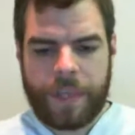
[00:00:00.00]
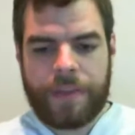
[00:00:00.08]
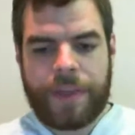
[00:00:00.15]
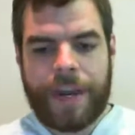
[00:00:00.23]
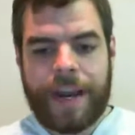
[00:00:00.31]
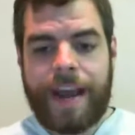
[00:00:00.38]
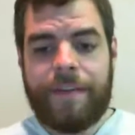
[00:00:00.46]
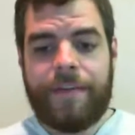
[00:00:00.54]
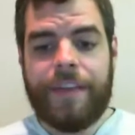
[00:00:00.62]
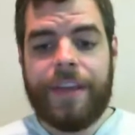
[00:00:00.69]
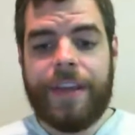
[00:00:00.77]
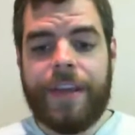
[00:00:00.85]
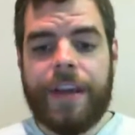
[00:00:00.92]
Then I have
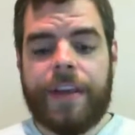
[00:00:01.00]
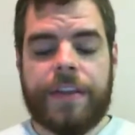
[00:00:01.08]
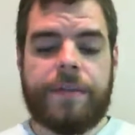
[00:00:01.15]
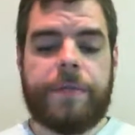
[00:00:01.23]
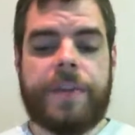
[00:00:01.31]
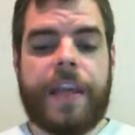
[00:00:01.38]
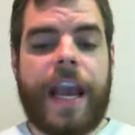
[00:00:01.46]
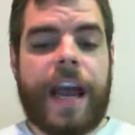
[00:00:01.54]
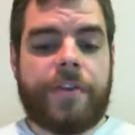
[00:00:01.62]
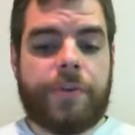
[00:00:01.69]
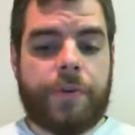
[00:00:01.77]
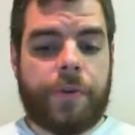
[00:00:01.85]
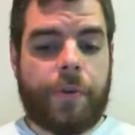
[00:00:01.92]
this was a
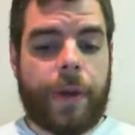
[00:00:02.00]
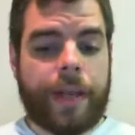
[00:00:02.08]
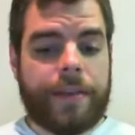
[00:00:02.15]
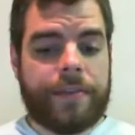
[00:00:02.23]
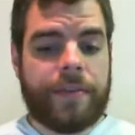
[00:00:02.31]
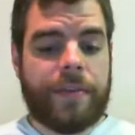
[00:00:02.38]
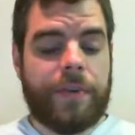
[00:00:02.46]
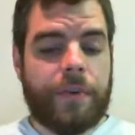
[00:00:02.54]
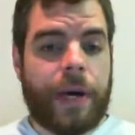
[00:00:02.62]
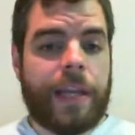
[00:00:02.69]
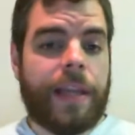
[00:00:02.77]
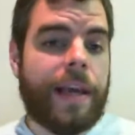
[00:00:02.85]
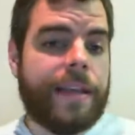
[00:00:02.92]
casual acquaintance who
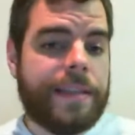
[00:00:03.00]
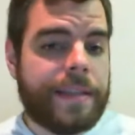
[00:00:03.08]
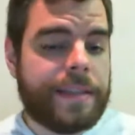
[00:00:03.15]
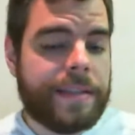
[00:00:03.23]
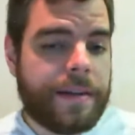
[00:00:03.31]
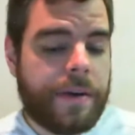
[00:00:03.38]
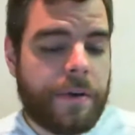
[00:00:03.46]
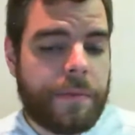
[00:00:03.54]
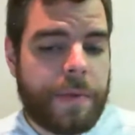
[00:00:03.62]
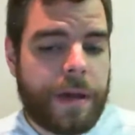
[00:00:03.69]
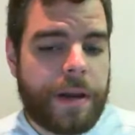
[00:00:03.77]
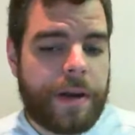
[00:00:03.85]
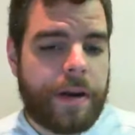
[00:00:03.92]
I'd like to get to know
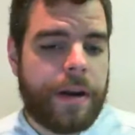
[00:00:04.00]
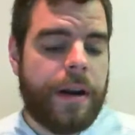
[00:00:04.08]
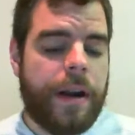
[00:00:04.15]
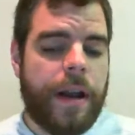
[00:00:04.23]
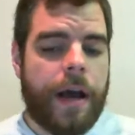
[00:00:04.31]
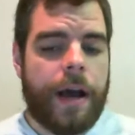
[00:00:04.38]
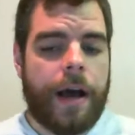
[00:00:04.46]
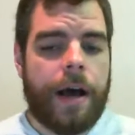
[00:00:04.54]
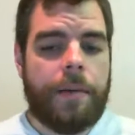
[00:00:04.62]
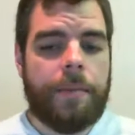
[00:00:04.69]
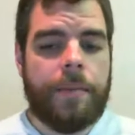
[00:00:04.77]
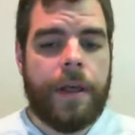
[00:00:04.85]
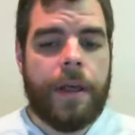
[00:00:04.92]
better.
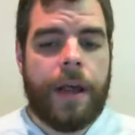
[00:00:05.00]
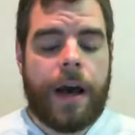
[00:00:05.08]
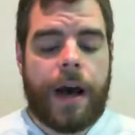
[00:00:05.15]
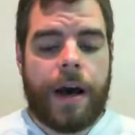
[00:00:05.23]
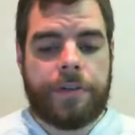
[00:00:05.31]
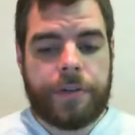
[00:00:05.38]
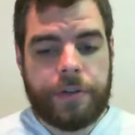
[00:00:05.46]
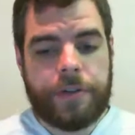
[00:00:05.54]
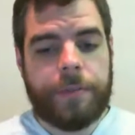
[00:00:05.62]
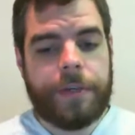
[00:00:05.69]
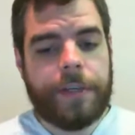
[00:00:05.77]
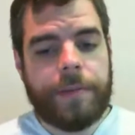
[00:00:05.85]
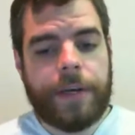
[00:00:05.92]
I'll shoot
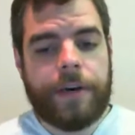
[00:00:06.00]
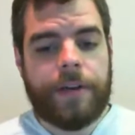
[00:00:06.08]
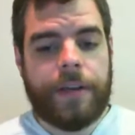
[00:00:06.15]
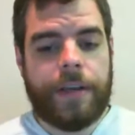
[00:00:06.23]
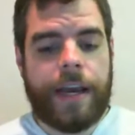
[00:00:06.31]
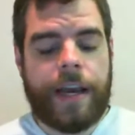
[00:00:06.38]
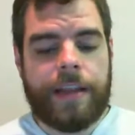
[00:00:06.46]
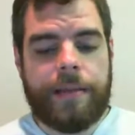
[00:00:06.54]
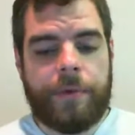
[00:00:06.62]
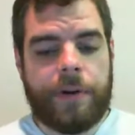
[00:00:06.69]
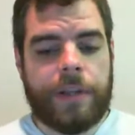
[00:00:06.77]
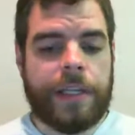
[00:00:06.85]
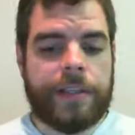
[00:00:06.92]
them an email and then add them
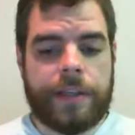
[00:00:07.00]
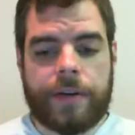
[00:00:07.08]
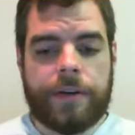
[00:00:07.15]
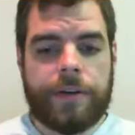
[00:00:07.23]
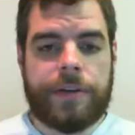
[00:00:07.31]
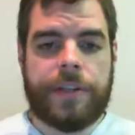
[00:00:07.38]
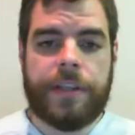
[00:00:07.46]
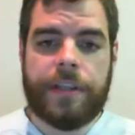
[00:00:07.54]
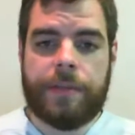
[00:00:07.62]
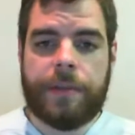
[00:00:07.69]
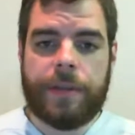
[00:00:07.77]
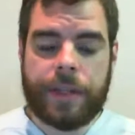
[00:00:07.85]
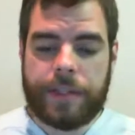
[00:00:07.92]
on LinkedIn or just send
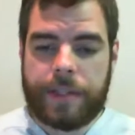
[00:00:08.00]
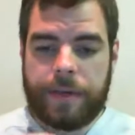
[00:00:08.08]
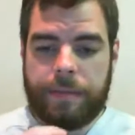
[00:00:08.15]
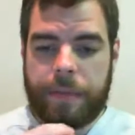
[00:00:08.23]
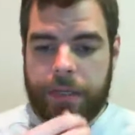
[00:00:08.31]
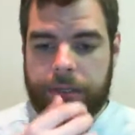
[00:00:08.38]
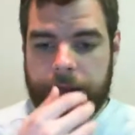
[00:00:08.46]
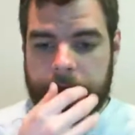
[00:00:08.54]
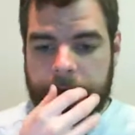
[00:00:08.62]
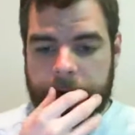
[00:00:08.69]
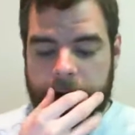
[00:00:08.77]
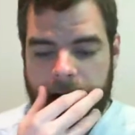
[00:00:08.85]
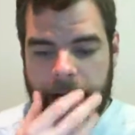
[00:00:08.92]
them a LinkedIn
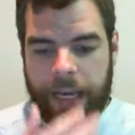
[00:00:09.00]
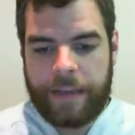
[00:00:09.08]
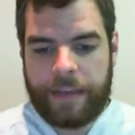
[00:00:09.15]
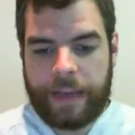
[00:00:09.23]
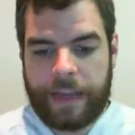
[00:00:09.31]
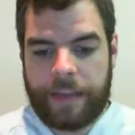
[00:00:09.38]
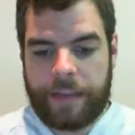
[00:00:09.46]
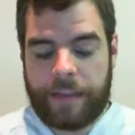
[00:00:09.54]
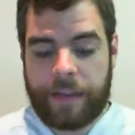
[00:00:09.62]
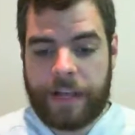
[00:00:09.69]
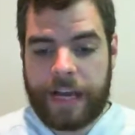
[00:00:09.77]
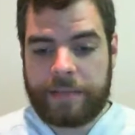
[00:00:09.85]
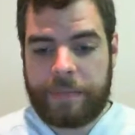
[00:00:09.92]
message. And then the
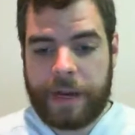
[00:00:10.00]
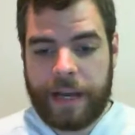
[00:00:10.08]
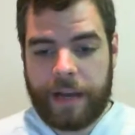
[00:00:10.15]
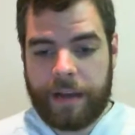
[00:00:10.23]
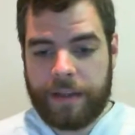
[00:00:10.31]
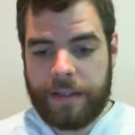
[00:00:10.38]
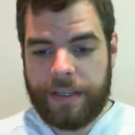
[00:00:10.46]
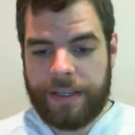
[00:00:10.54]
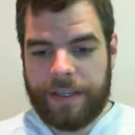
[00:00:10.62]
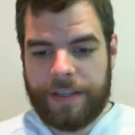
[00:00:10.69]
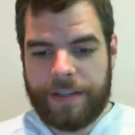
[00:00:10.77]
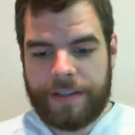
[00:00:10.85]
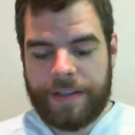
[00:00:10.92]
last pile
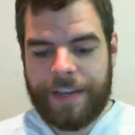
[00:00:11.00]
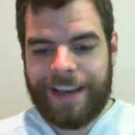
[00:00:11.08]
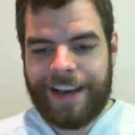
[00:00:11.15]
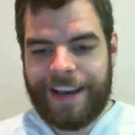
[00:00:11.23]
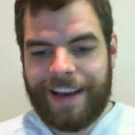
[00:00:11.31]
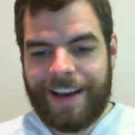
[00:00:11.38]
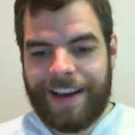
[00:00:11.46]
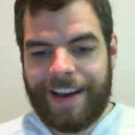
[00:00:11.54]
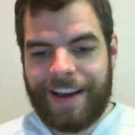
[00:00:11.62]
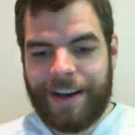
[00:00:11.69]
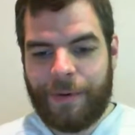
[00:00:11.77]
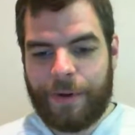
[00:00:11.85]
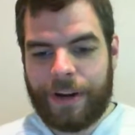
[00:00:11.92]
is
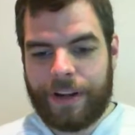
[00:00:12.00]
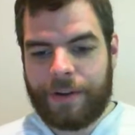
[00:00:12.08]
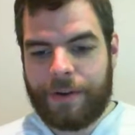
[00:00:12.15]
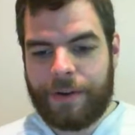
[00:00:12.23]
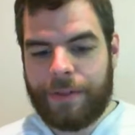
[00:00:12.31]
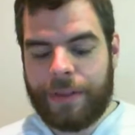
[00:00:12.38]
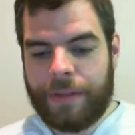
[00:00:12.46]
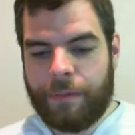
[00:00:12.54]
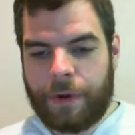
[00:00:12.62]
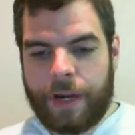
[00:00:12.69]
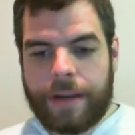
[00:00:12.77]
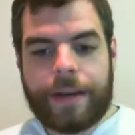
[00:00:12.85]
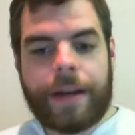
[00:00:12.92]
what I call the
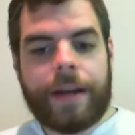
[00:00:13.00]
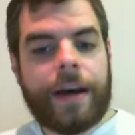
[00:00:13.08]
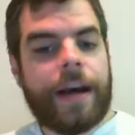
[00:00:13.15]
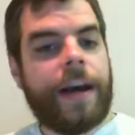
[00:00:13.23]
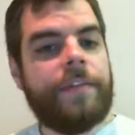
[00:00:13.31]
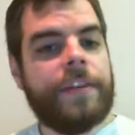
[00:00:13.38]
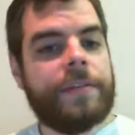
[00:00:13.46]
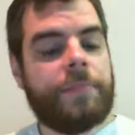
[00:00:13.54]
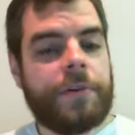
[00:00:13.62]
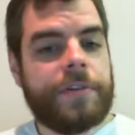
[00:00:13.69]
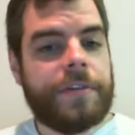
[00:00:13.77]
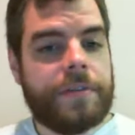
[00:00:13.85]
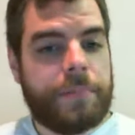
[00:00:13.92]
why did I not have this
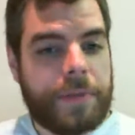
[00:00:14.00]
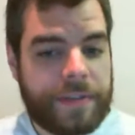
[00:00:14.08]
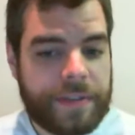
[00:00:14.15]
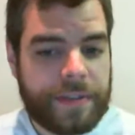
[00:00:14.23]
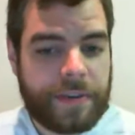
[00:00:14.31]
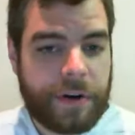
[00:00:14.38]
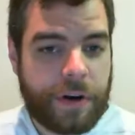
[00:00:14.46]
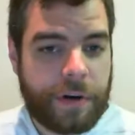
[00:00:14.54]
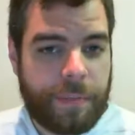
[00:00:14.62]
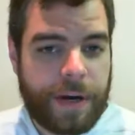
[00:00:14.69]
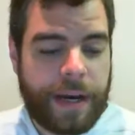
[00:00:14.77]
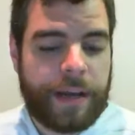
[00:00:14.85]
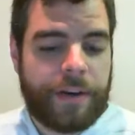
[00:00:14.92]
person's business card
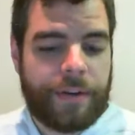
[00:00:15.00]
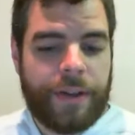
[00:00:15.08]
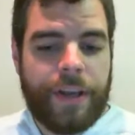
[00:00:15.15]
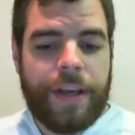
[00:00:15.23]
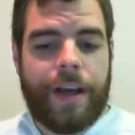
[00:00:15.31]
pile,